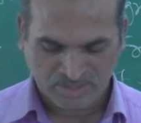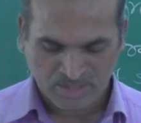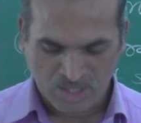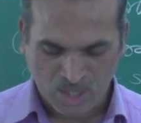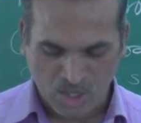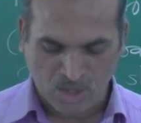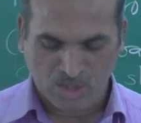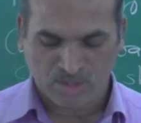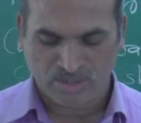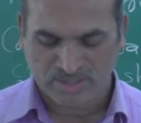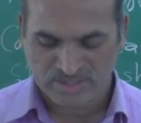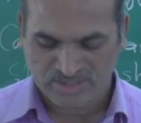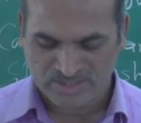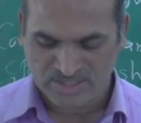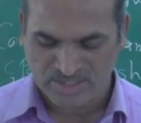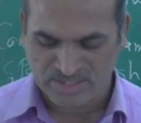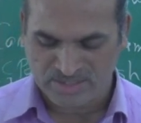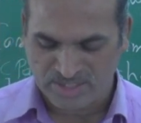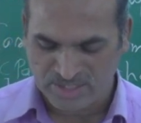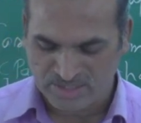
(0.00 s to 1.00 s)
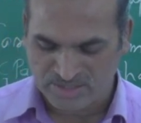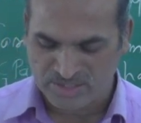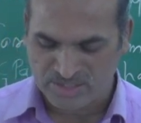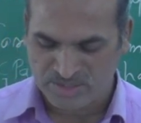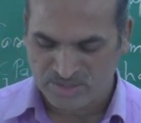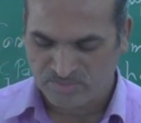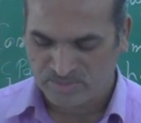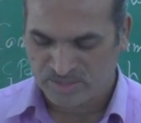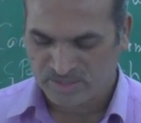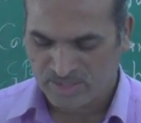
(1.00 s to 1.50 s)
on
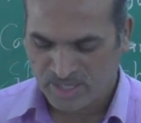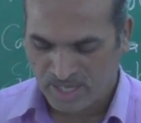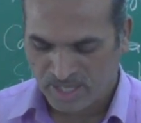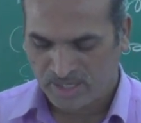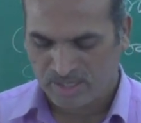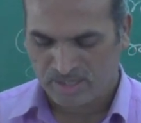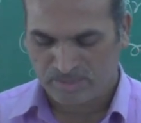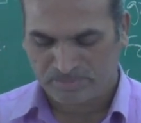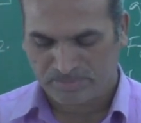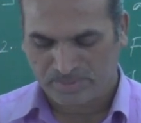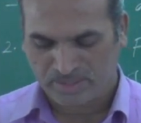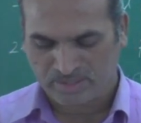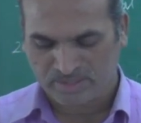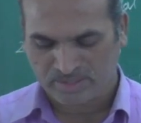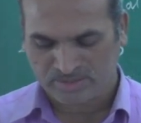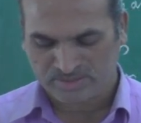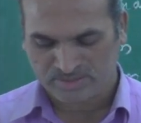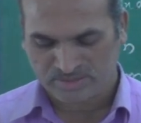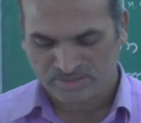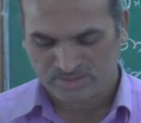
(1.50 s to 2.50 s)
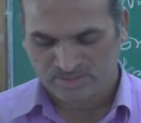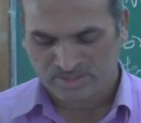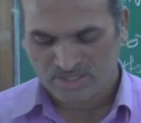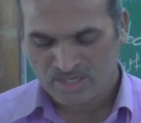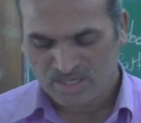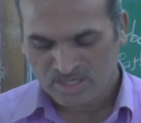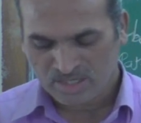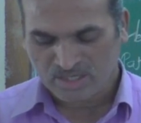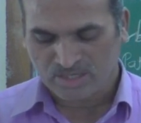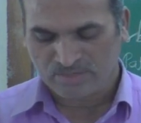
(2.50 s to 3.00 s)
synthesis with chiral precursors
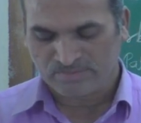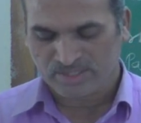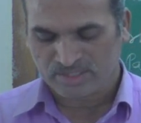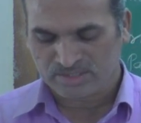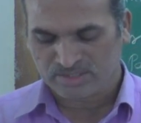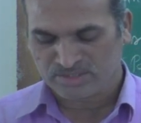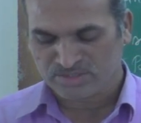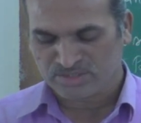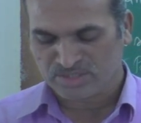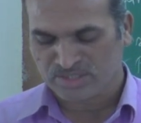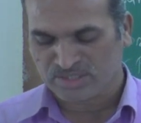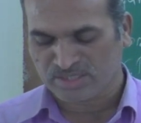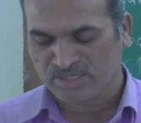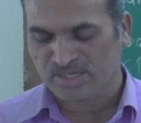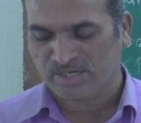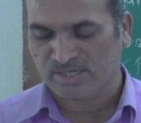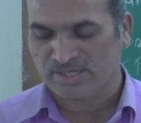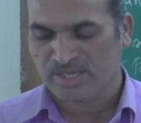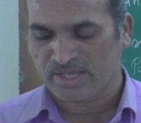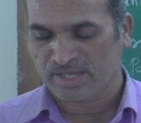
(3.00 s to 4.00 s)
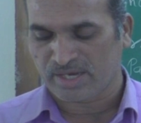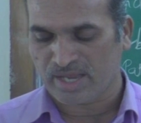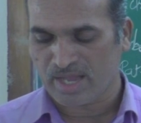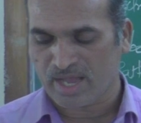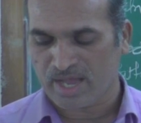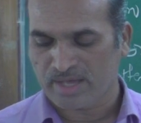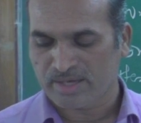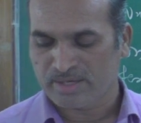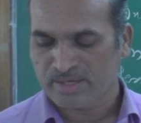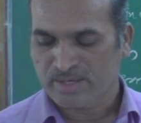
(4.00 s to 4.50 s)
cover the general
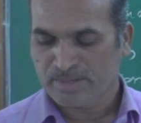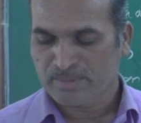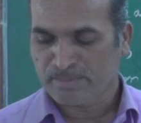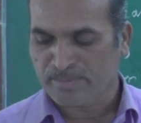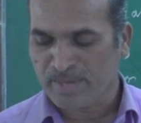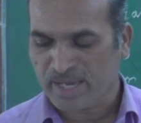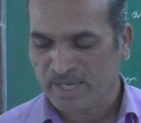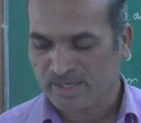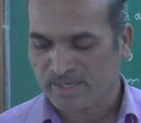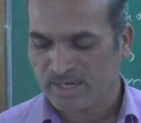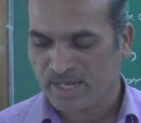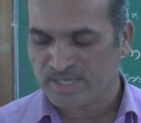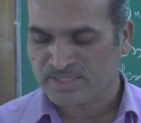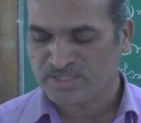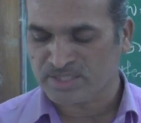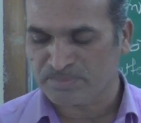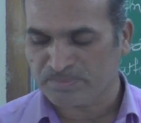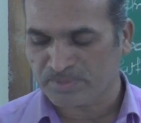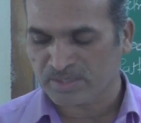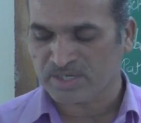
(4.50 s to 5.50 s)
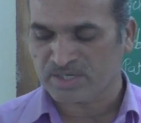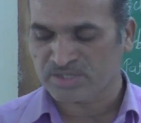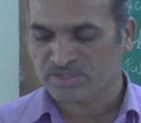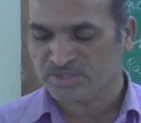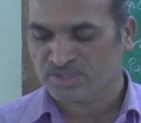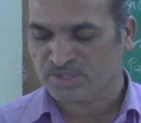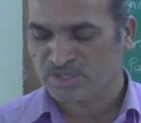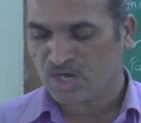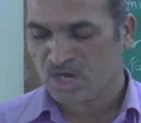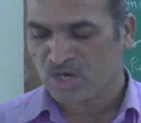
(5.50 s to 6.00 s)
area by
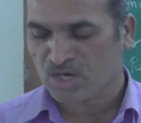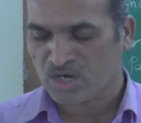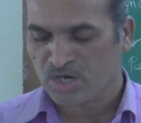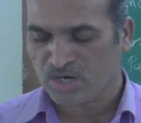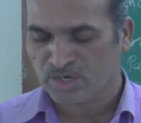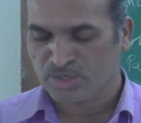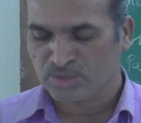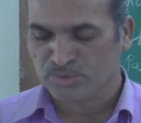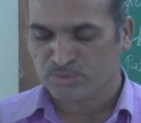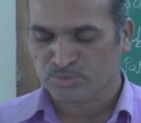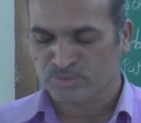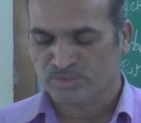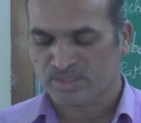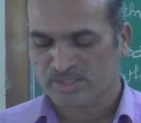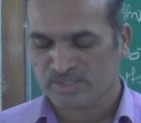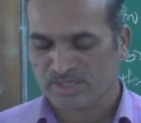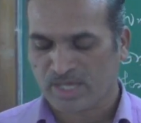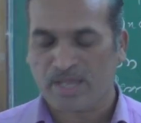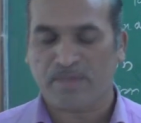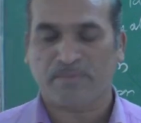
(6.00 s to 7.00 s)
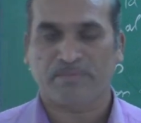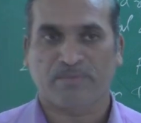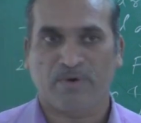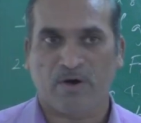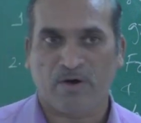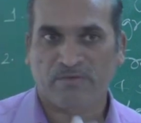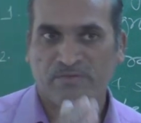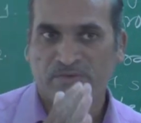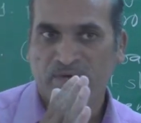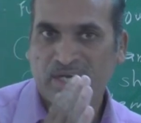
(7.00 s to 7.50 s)
classification according to the type
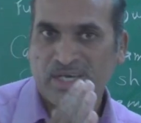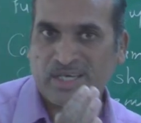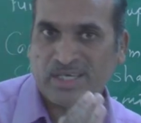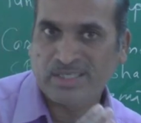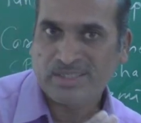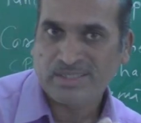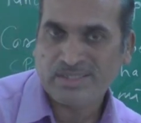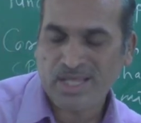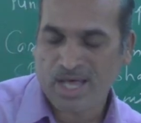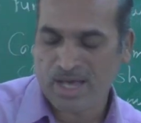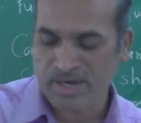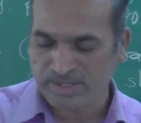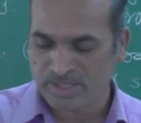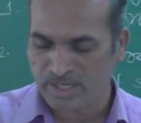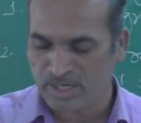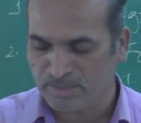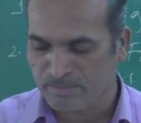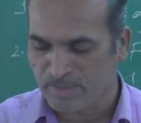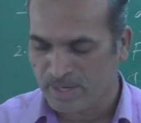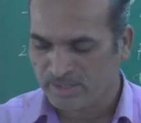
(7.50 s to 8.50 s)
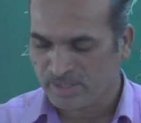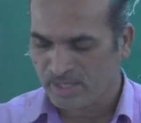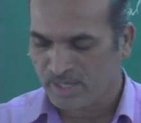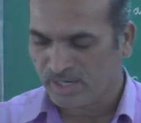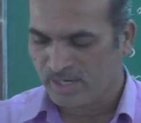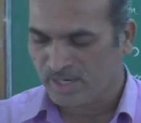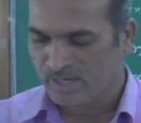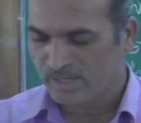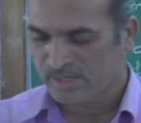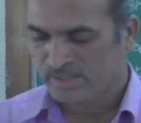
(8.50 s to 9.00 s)
of starting
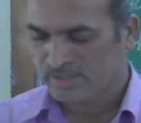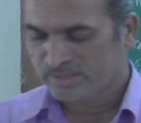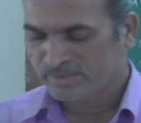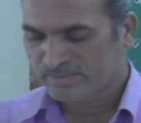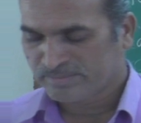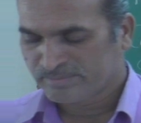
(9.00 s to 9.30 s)
material,